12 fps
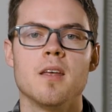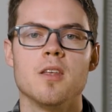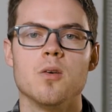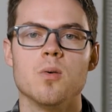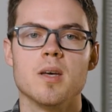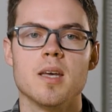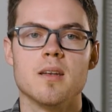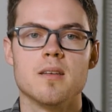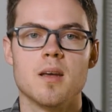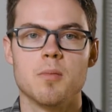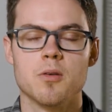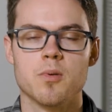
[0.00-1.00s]
you'll get
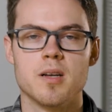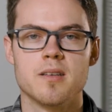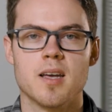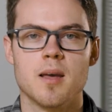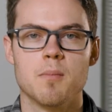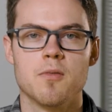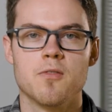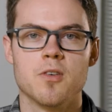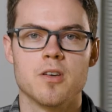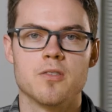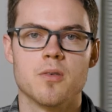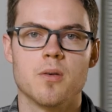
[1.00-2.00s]
double the runtime
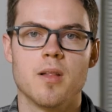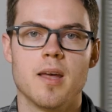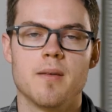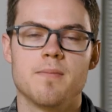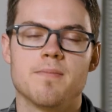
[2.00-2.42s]
for your solar light.